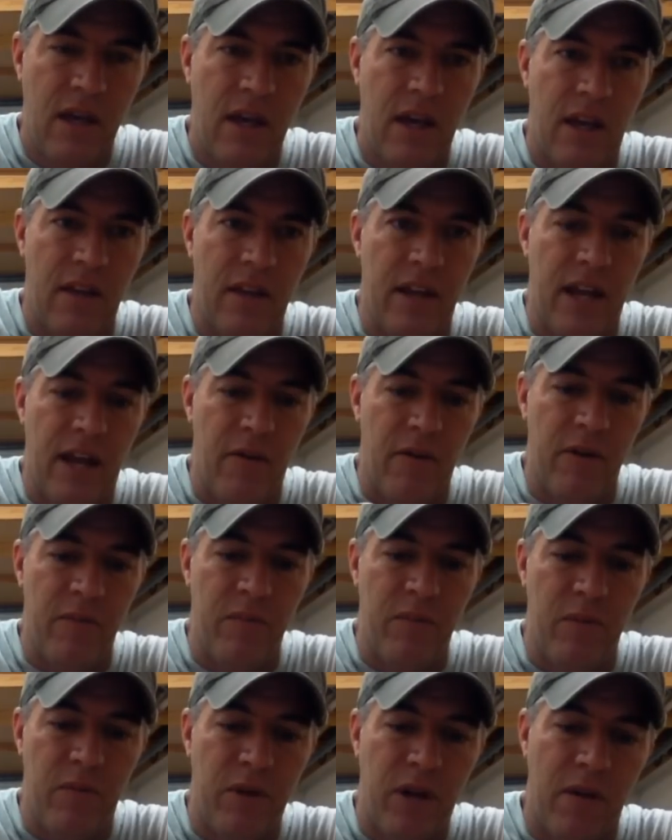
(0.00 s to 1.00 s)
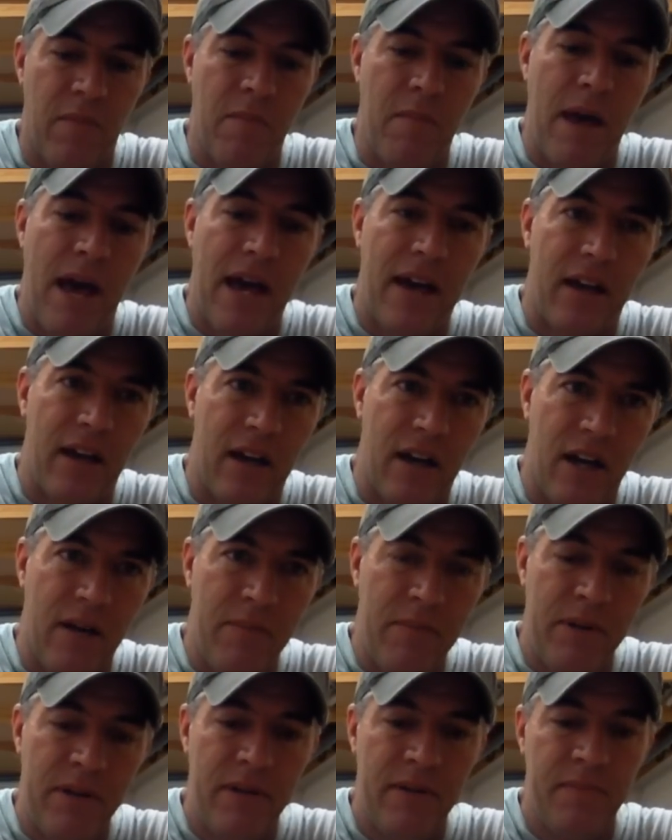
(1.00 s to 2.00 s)
and then I would come back
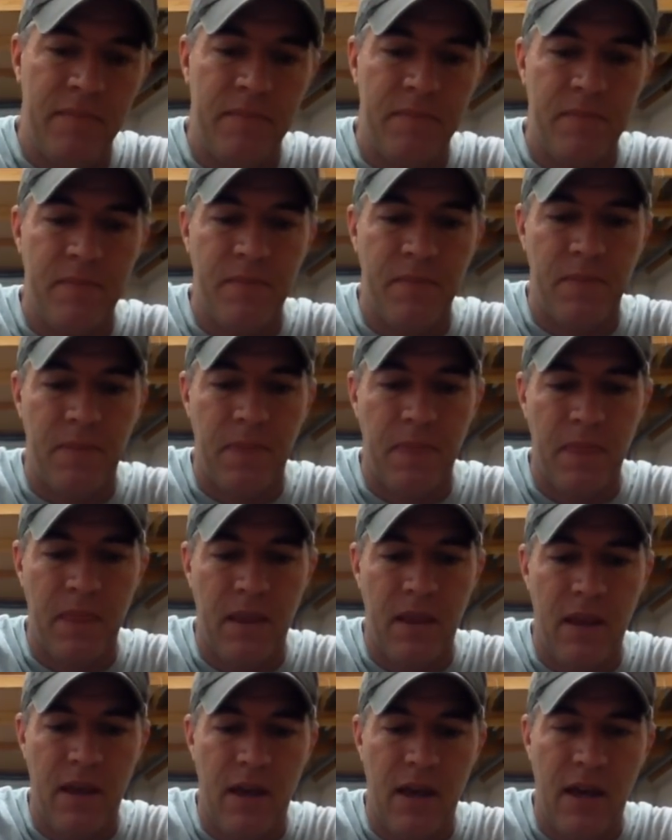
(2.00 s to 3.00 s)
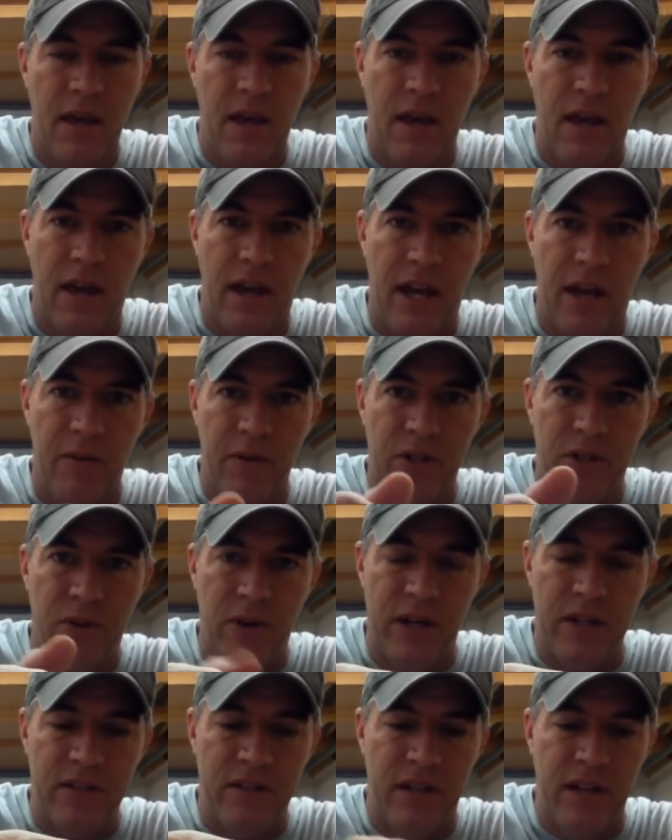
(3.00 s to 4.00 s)
up, and I would
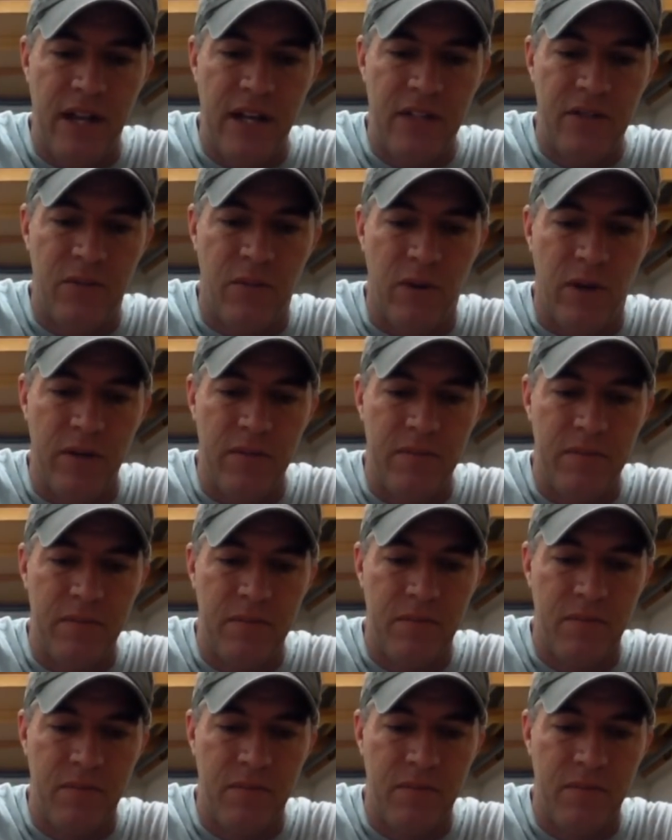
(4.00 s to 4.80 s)
trace the next one